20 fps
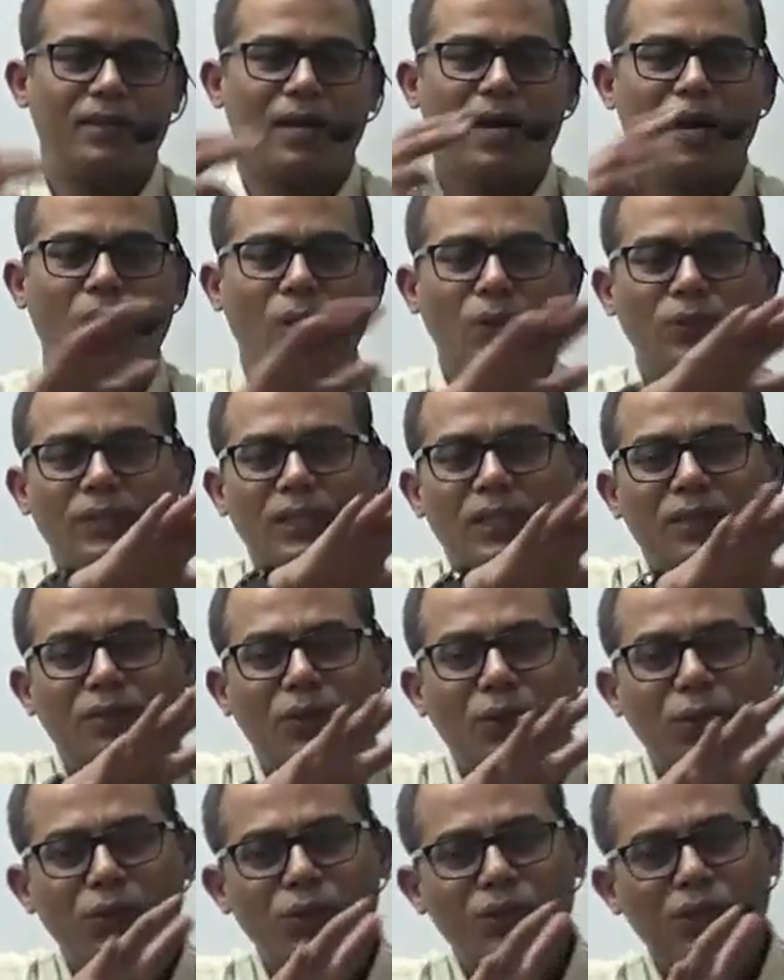How the
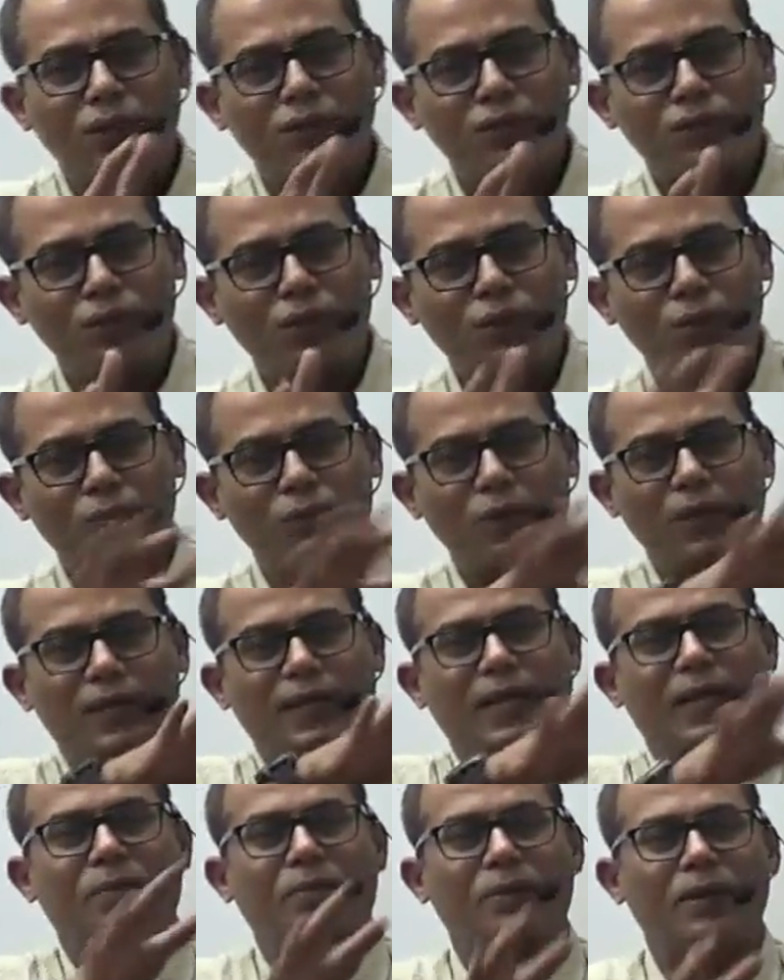evolution of slope will
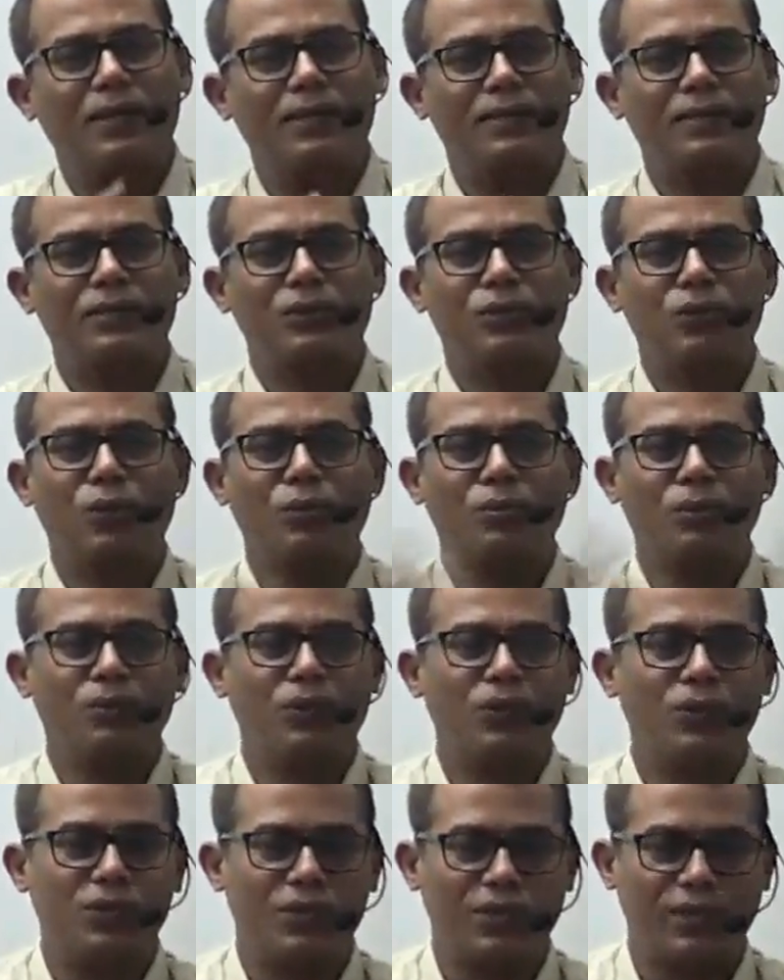take place? Slope
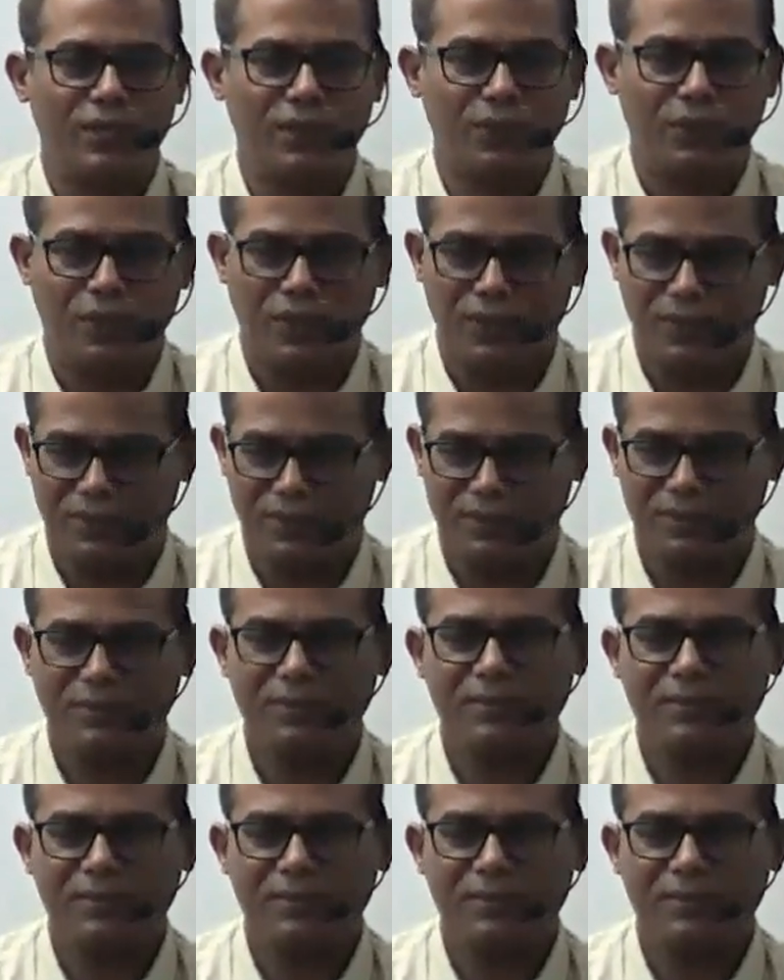evolution theories.